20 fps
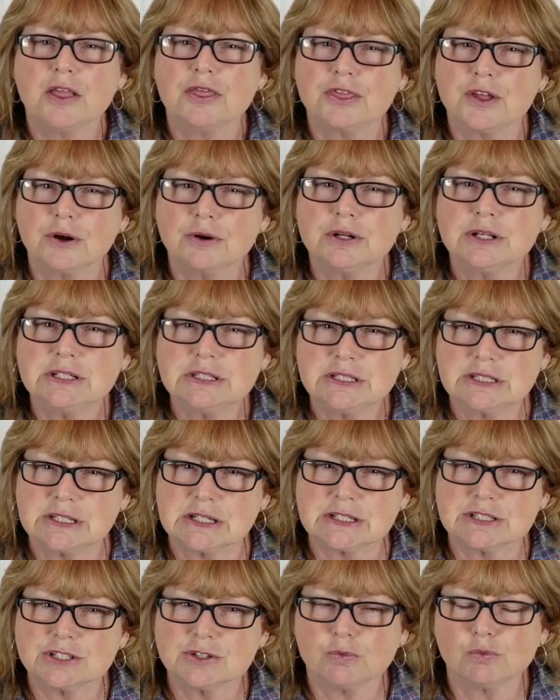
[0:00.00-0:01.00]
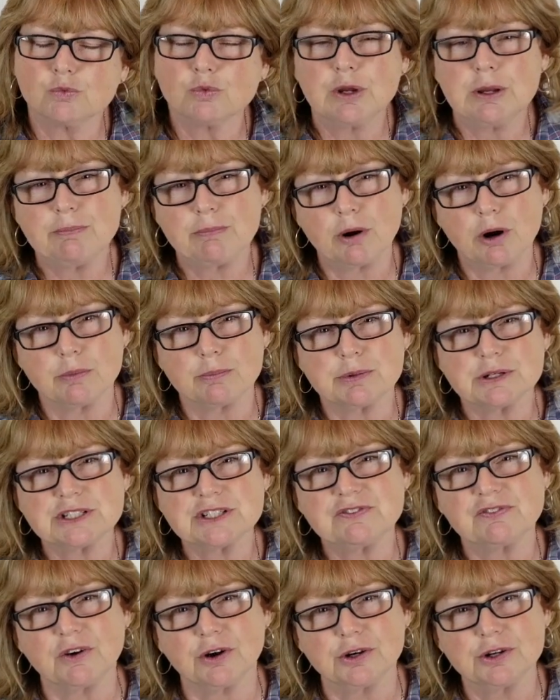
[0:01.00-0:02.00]
36
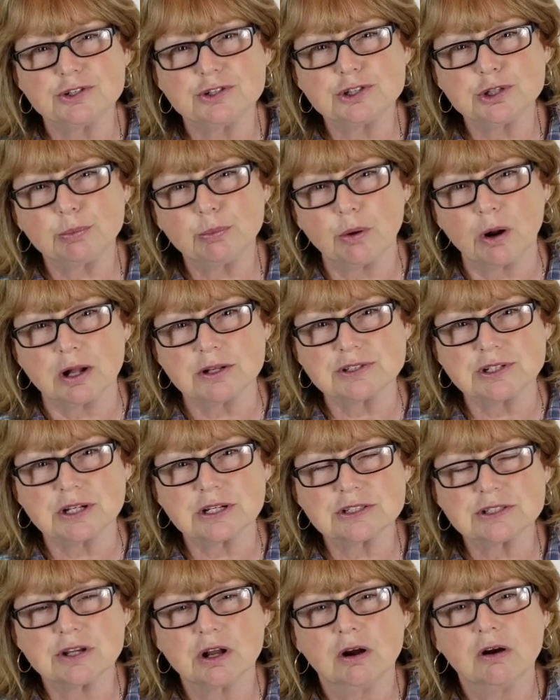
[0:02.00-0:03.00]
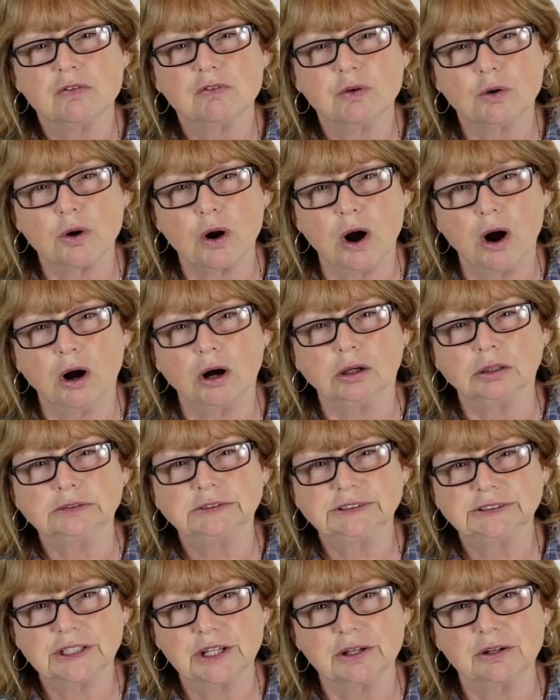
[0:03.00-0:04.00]
repurposed furniture projects for all
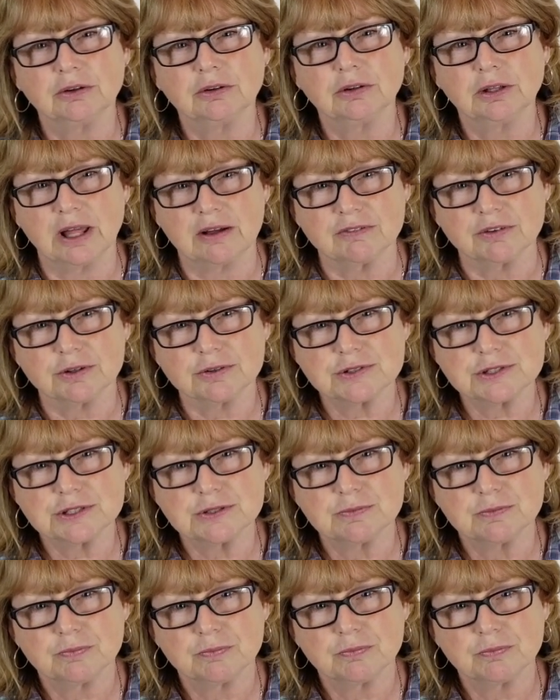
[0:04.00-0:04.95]
skill levels.